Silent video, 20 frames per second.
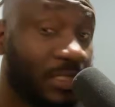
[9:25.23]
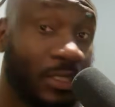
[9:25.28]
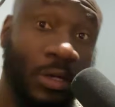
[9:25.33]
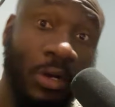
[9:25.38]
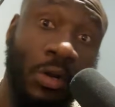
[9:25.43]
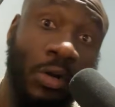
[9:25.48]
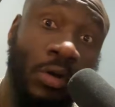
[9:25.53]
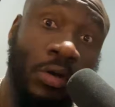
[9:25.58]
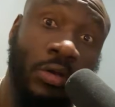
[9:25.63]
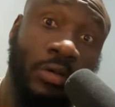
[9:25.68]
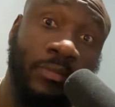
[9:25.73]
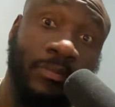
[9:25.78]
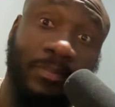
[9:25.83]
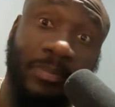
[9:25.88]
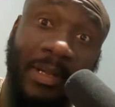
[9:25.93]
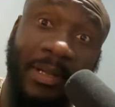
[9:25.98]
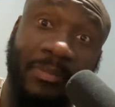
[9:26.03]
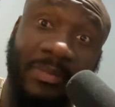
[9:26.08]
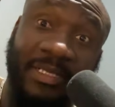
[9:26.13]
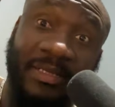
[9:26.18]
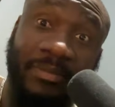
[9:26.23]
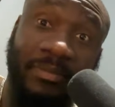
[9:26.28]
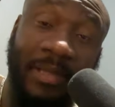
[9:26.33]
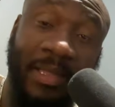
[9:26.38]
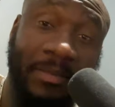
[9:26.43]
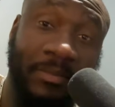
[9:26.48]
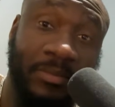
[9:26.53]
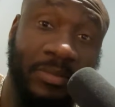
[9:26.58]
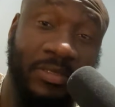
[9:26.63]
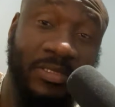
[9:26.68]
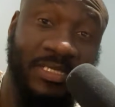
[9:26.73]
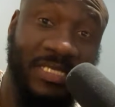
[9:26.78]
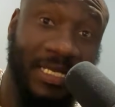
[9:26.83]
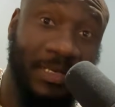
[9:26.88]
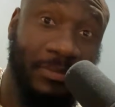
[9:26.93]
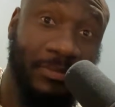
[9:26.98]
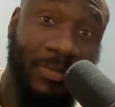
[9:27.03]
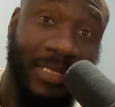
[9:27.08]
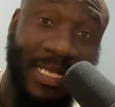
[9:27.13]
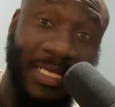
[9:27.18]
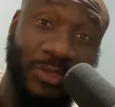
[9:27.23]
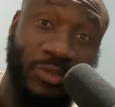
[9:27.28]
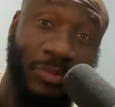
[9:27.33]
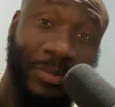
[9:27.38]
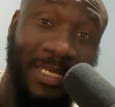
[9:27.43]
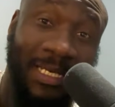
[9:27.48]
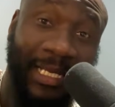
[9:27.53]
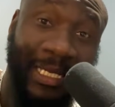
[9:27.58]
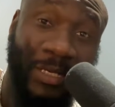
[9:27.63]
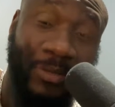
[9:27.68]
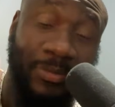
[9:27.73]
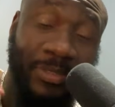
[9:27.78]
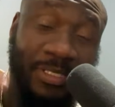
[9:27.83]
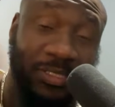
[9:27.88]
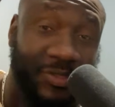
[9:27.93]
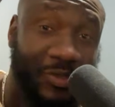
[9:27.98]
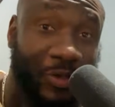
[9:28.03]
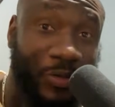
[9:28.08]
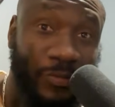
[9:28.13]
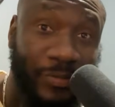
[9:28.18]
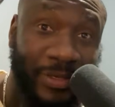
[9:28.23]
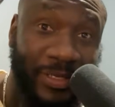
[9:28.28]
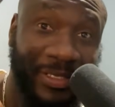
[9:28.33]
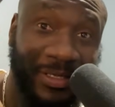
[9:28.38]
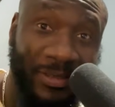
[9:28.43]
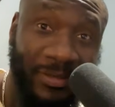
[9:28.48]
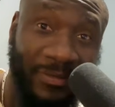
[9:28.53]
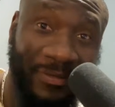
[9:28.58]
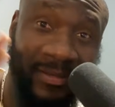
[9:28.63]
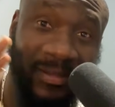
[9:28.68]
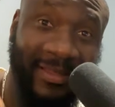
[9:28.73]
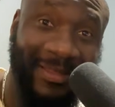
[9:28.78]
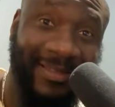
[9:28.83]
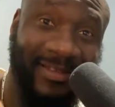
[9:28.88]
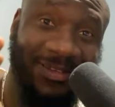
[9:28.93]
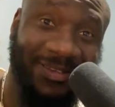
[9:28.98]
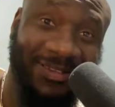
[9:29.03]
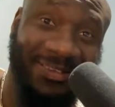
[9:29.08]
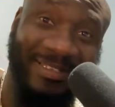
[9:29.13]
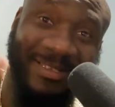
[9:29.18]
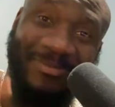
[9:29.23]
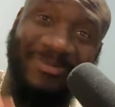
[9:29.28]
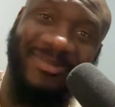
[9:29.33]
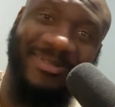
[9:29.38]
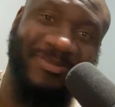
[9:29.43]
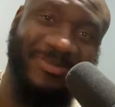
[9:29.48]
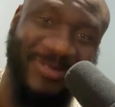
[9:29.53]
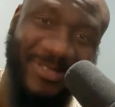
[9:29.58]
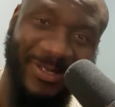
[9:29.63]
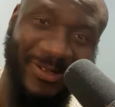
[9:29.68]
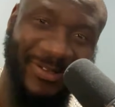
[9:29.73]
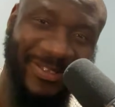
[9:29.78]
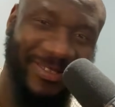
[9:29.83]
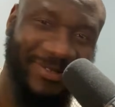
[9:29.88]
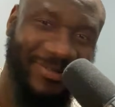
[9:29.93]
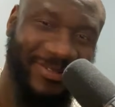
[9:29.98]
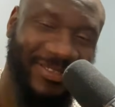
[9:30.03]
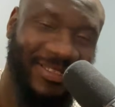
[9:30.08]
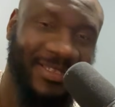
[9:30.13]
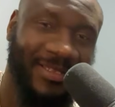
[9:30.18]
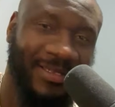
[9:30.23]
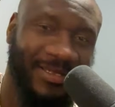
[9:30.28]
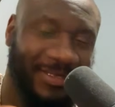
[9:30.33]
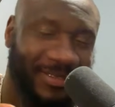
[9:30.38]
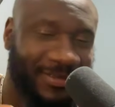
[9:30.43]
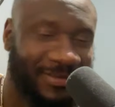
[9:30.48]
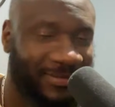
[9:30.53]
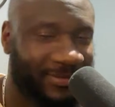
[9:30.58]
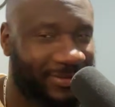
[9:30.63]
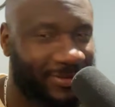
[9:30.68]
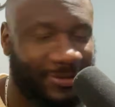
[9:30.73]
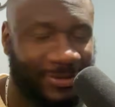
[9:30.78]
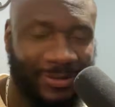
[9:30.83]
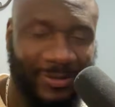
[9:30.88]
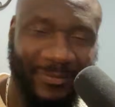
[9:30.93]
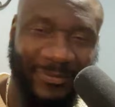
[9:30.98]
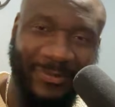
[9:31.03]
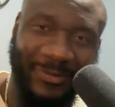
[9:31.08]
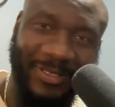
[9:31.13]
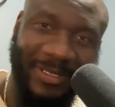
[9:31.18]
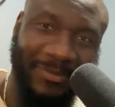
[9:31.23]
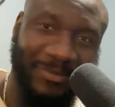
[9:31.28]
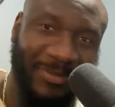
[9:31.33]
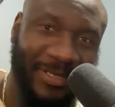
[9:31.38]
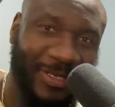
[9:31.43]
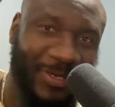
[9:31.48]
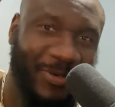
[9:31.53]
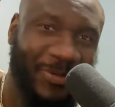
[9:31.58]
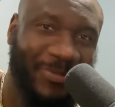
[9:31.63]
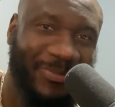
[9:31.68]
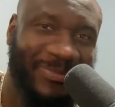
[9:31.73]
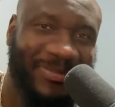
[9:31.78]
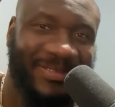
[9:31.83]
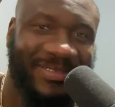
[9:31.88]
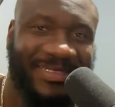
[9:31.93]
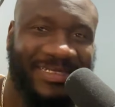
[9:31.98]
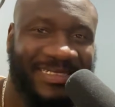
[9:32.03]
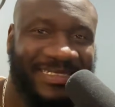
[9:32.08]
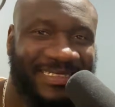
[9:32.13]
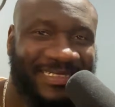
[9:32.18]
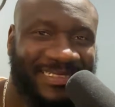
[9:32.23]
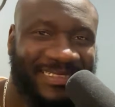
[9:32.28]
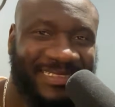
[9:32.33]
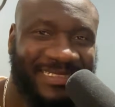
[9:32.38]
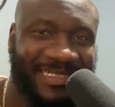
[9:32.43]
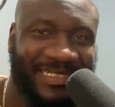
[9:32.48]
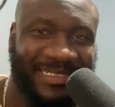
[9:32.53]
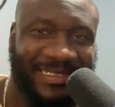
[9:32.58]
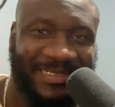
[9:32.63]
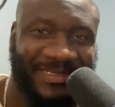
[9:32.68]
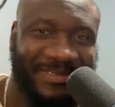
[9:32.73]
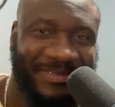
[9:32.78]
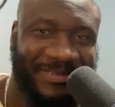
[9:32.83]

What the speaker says: All public members come back to Malawi. Sorry. I'm sorry. You have to come back home. Yeah.